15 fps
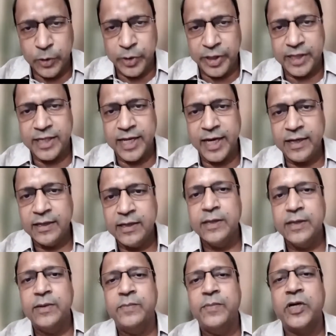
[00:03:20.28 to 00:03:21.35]
doing that,
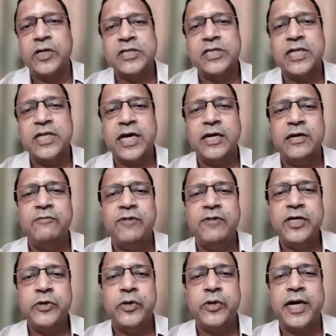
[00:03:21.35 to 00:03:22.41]
because in the
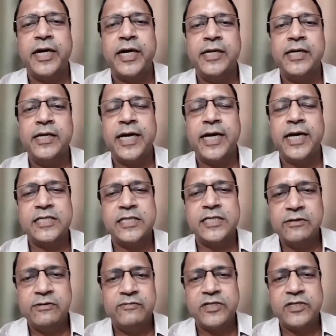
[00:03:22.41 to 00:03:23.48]
InvIT, you're getting an
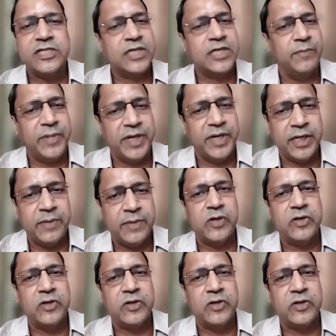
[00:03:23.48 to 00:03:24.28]
asset which is completed,